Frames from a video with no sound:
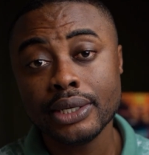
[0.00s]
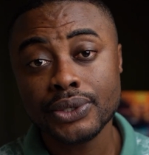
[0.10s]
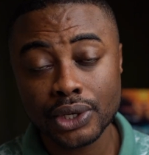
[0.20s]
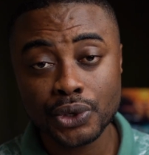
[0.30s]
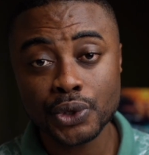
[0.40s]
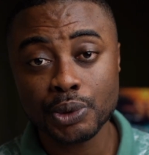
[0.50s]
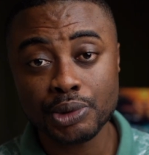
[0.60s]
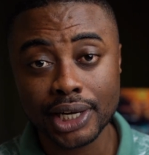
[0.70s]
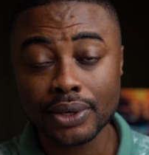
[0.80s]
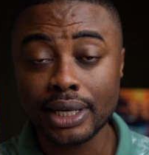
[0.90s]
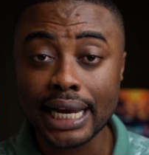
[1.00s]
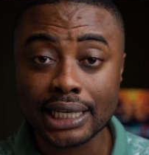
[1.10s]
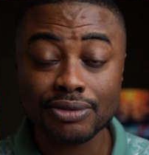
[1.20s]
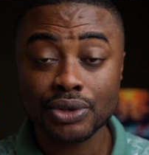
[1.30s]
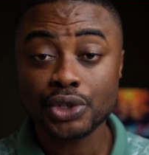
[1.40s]
to the YouTube channel, like
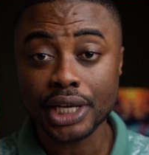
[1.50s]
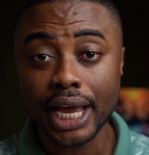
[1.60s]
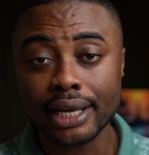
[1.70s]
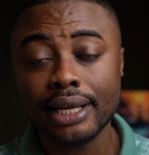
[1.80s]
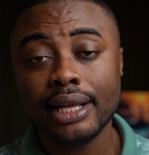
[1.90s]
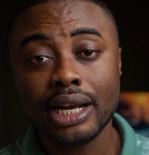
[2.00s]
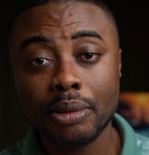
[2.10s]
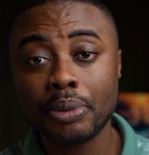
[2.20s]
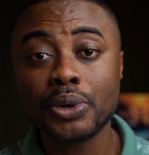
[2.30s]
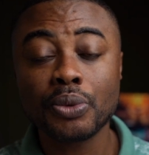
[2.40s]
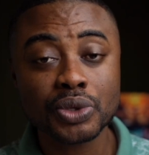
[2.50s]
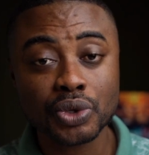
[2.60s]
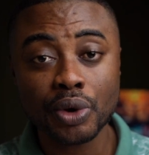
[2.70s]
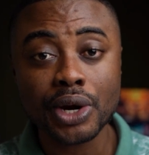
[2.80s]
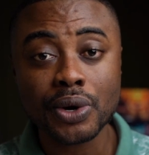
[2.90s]
this video, share, let people know what's
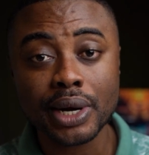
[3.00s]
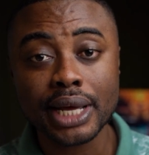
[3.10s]
going on.